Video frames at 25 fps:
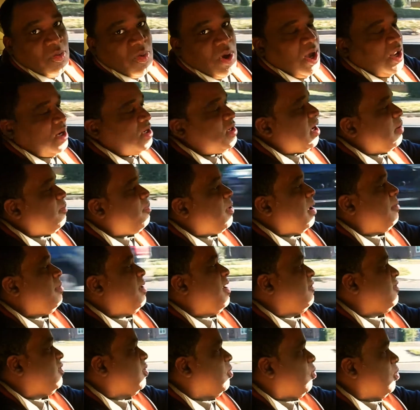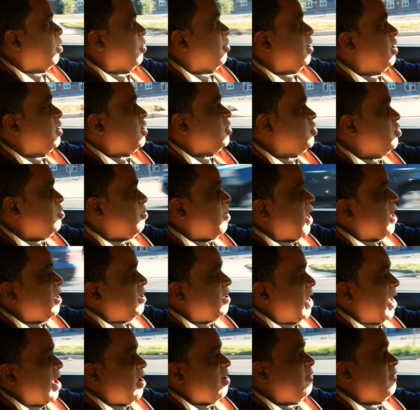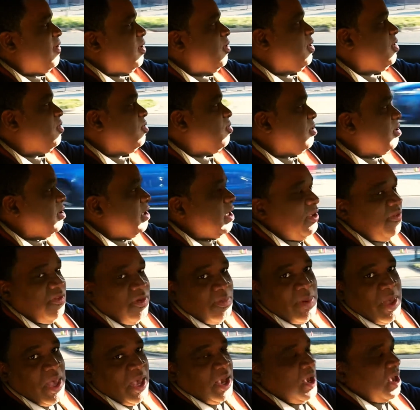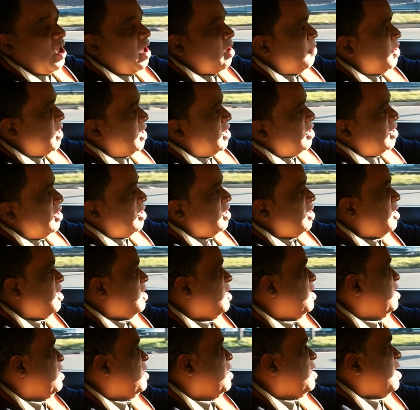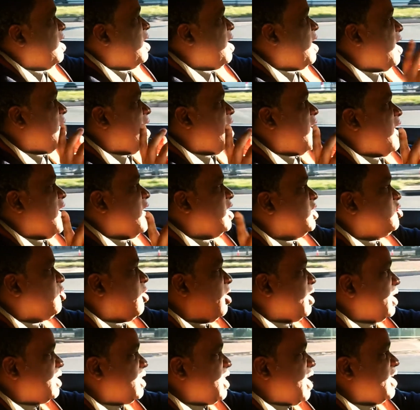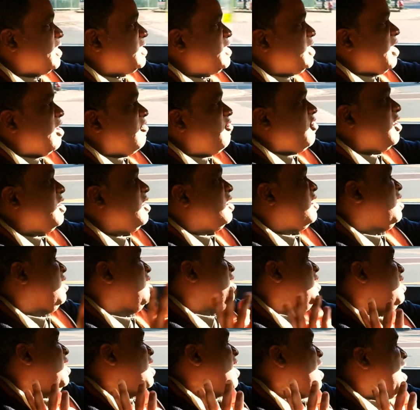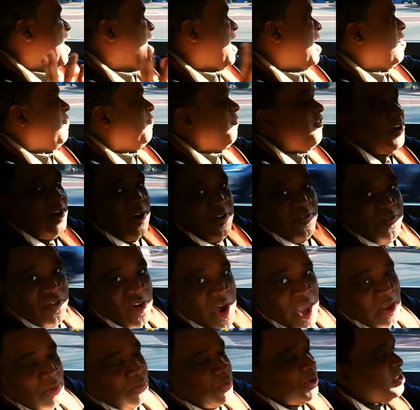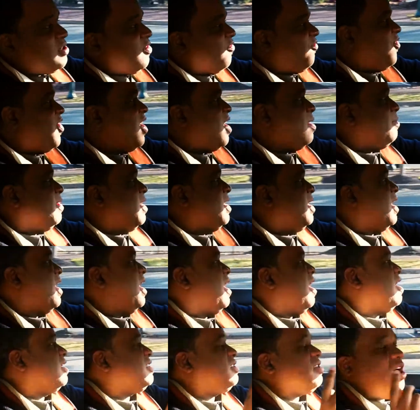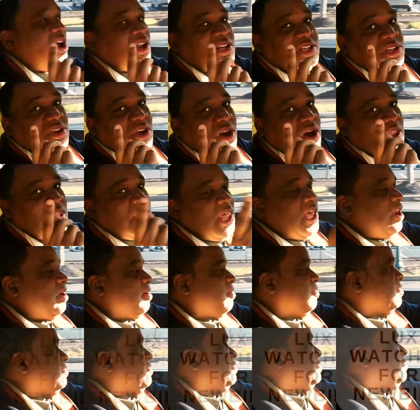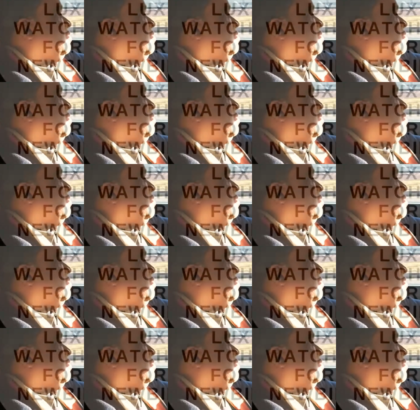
a watch, I'd probably have to worry because you might download it or leave a bad comment. Enjoy your Thanksgiving. Have fun fighting with your family, and I'll talk to y'all later.